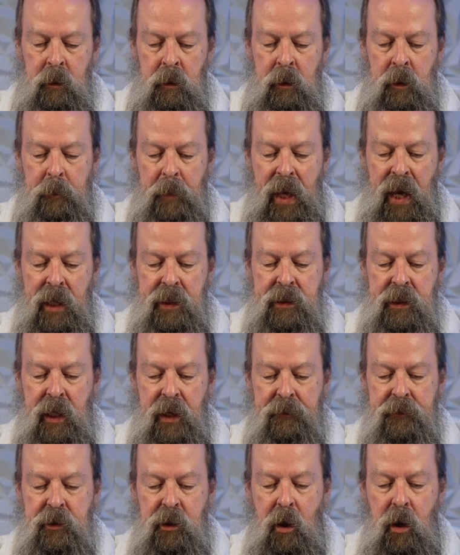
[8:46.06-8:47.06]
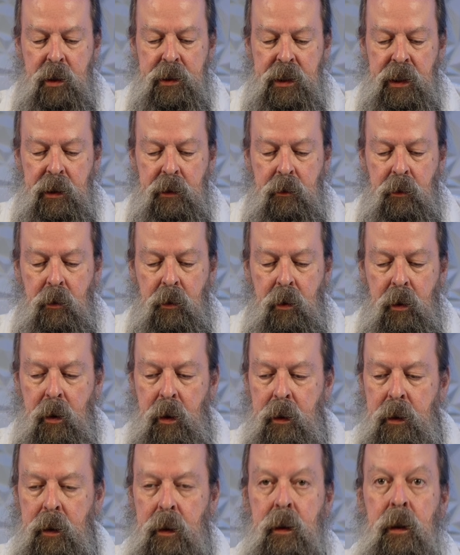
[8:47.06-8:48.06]
The MagSafe charging
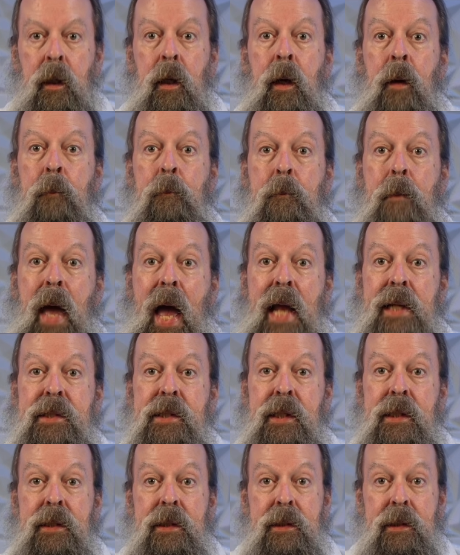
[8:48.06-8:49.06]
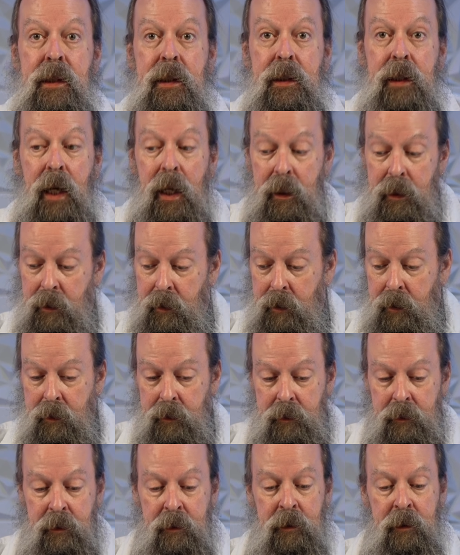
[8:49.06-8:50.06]
cord matches the color
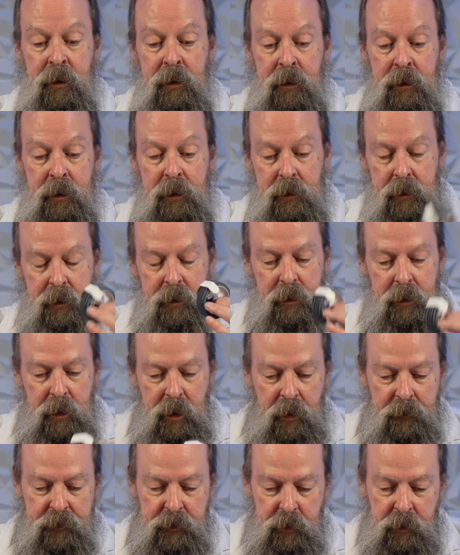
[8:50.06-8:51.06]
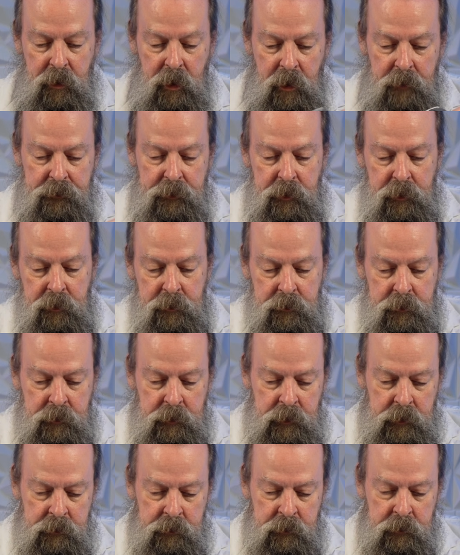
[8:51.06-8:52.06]
of your, of your
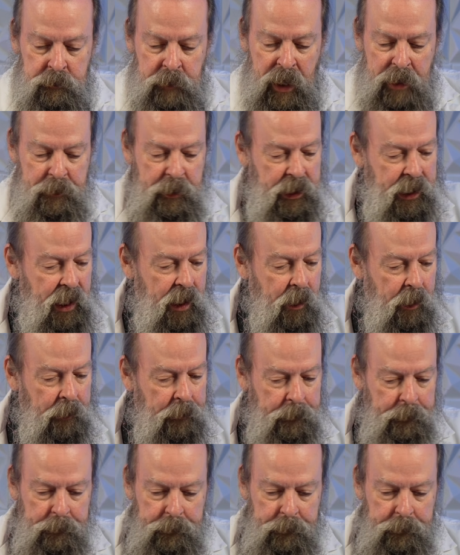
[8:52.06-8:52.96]
MacBook Air.